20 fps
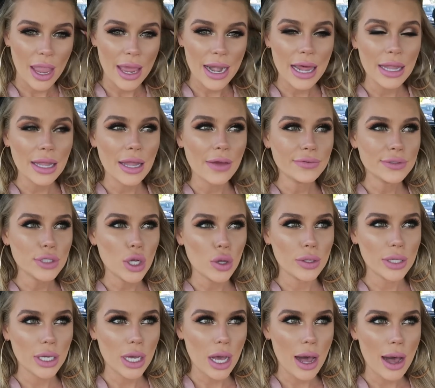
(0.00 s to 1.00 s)
and I left it
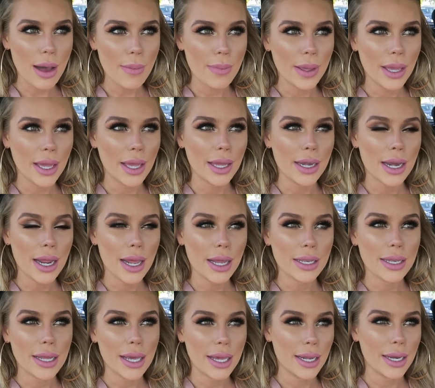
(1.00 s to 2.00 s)
on the carpet
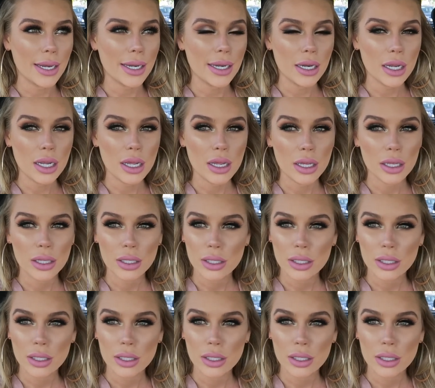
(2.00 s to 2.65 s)
and then